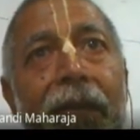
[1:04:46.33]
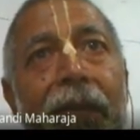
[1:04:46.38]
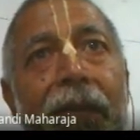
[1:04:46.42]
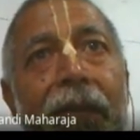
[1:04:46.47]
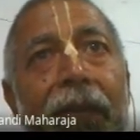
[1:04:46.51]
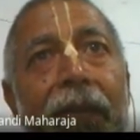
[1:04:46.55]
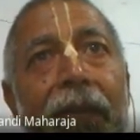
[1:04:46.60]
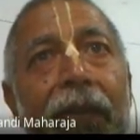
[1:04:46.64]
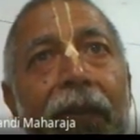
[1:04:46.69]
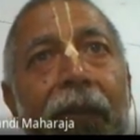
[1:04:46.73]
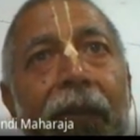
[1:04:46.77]

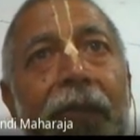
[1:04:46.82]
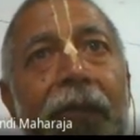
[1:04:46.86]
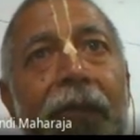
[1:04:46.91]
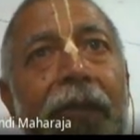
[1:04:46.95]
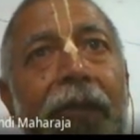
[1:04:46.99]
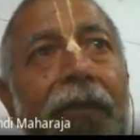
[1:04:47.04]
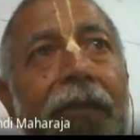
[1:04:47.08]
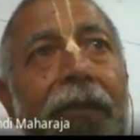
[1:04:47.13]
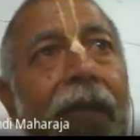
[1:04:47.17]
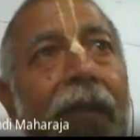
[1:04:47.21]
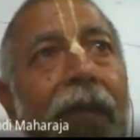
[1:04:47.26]
which is
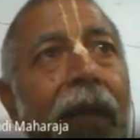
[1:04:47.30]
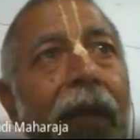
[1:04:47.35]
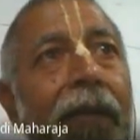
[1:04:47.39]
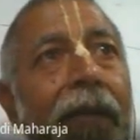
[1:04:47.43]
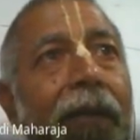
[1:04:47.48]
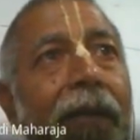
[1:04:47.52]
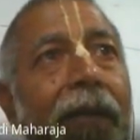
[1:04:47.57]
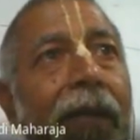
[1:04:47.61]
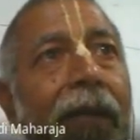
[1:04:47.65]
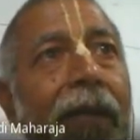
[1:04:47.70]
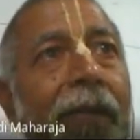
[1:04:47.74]
characterized
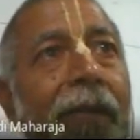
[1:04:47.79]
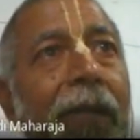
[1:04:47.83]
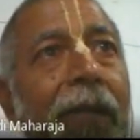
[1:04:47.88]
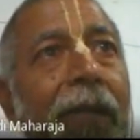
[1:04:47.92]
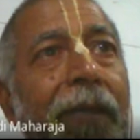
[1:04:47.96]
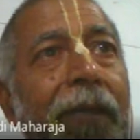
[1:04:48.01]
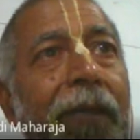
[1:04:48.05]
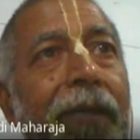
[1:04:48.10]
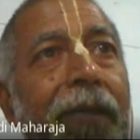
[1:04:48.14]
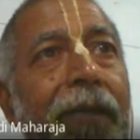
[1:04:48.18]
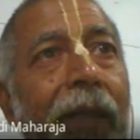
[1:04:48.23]
by
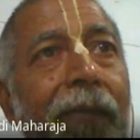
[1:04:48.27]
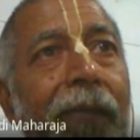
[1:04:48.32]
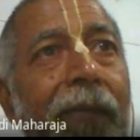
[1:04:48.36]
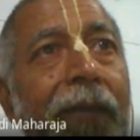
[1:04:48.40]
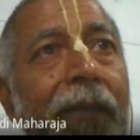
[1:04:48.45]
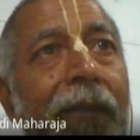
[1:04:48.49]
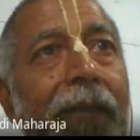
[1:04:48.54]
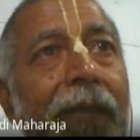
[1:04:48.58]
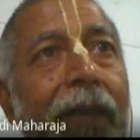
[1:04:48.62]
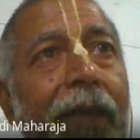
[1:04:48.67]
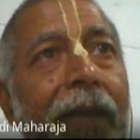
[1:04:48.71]
selfish
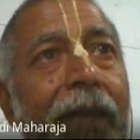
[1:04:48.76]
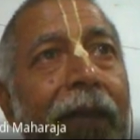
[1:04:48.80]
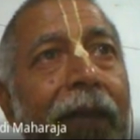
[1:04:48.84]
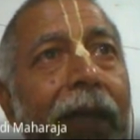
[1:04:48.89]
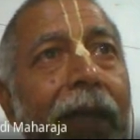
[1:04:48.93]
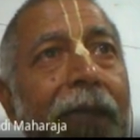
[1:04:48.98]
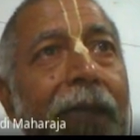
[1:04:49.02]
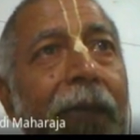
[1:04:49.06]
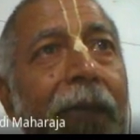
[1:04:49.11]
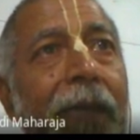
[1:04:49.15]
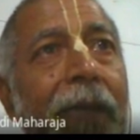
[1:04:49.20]

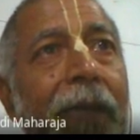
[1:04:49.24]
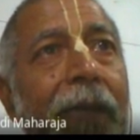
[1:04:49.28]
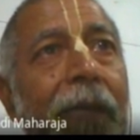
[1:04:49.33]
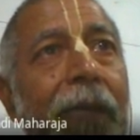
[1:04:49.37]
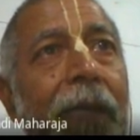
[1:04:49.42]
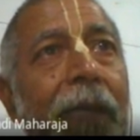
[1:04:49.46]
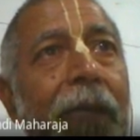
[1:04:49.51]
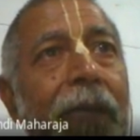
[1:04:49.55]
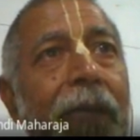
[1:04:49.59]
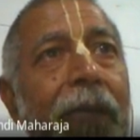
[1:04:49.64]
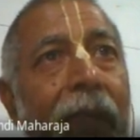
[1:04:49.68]
attachment to
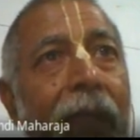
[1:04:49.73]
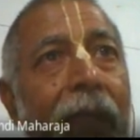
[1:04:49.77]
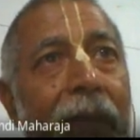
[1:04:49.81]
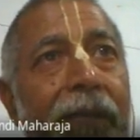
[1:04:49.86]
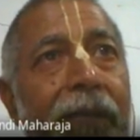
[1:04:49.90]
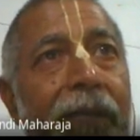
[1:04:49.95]
sons,